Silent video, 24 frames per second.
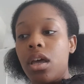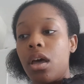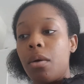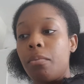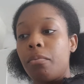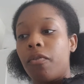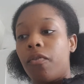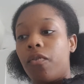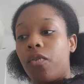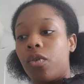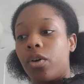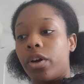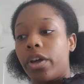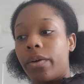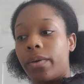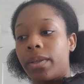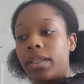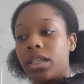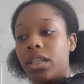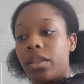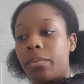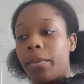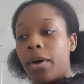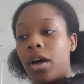before going
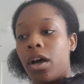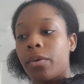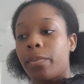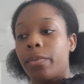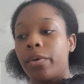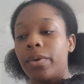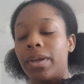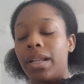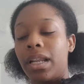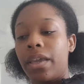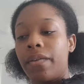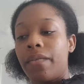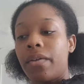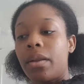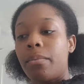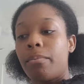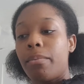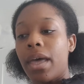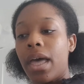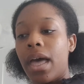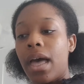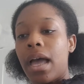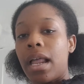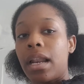to the park, but we're leaving a
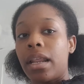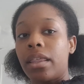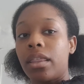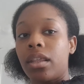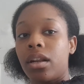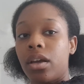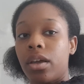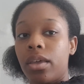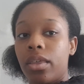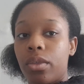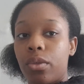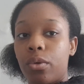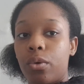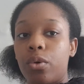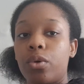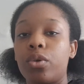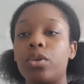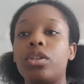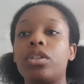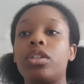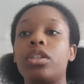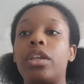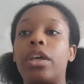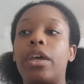bit earlier than I thought,
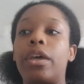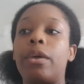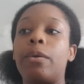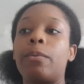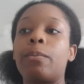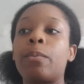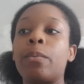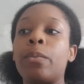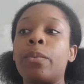so